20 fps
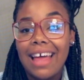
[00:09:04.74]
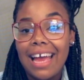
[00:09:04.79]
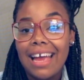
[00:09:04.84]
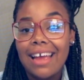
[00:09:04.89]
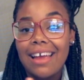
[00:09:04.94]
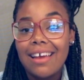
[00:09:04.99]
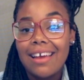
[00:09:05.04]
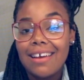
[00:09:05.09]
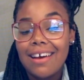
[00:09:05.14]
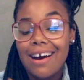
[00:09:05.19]

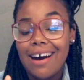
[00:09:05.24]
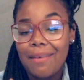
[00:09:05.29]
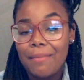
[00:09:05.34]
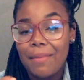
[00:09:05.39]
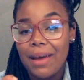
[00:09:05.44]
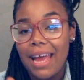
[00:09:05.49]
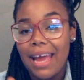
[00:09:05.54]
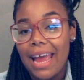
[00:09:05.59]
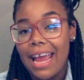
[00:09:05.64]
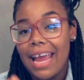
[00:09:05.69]
like,
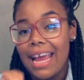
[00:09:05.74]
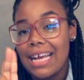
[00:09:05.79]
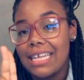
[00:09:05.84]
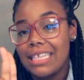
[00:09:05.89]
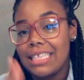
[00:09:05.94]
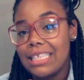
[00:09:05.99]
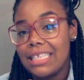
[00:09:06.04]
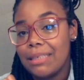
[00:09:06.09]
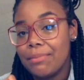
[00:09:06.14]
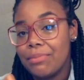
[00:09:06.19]
comment,
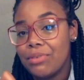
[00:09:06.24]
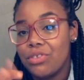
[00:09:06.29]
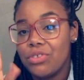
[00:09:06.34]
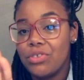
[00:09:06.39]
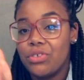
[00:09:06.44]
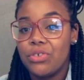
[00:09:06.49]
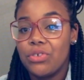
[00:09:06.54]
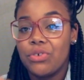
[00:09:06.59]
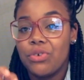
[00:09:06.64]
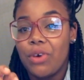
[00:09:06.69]
and
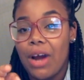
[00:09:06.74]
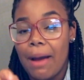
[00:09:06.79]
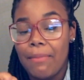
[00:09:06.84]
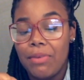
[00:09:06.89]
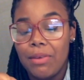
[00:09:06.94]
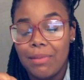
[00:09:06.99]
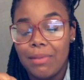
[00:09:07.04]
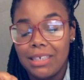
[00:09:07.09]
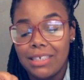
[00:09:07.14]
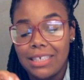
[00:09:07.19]

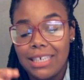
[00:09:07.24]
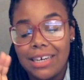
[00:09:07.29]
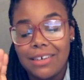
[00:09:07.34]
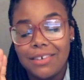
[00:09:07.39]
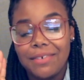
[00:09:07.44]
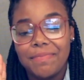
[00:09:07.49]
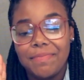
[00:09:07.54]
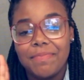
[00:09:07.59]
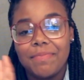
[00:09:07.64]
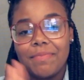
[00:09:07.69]
subscribe to my
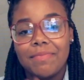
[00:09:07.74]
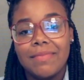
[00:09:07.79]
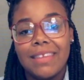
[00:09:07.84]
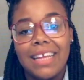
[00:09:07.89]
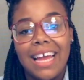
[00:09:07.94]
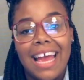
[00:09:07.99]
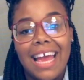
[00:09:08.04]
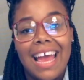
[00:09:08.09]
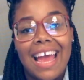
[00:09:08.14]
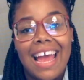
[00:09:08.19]
channel,
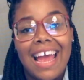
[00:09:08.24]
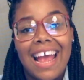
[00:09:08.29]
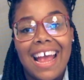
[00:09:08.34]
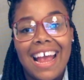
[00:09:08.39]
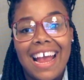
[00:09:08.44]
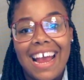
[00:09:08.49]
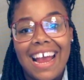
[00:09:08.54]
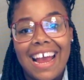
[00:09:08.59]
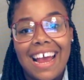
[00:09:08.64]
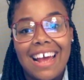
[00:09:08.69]

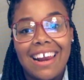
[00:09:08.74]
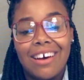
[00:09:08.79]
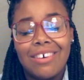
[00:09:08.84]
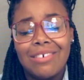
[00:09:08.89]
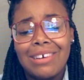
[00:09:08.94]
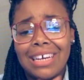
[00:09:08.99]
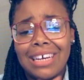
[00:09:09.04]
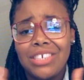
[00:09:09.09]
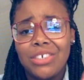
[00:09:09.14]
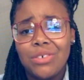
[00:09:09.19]
and I'll
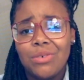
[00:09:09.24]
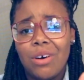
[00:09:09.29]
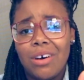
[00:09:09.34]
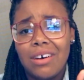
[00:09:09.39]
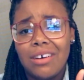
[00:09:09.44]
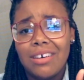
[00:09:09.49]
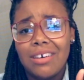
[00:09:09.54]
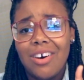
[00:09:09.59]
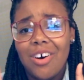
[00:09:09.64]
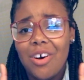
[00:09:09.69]
catch you
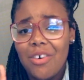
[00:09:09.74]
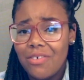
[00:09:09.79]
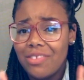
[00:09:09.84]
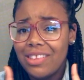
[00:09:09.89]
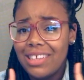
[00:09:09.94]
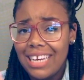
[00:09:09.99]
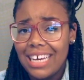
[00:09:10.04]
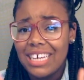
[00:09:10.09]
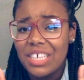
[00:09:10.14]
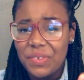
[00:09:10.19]
all hopefully
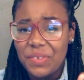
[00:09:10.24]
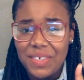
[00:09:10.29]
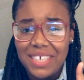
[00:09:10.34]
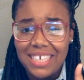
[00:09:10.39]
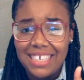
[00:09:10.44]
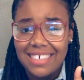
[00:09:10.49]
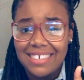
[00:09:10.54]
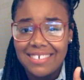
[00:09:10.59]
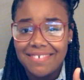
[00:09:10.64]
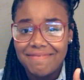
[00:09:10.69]
next
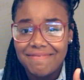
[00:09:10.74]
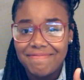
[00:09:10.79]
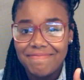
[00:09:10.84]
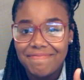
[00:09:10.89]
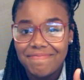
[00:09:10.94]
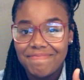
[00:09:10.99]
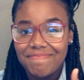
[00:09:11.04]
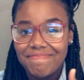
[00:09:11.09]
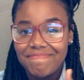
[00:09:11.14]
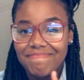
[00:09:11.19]
week.
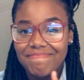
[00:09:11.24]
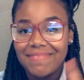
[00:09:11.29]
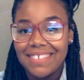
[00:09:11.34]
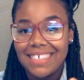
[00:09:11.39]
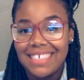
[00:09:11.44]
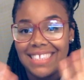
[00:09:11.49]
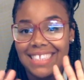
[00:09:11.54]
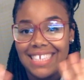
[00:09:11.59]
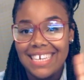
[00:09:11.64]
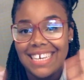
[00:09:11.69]

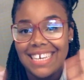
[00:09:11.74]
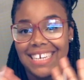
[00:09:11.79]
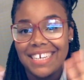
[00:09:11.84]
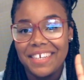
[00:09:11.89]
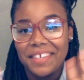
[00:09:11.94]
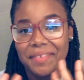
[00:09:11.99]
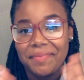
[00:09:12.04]
See ya.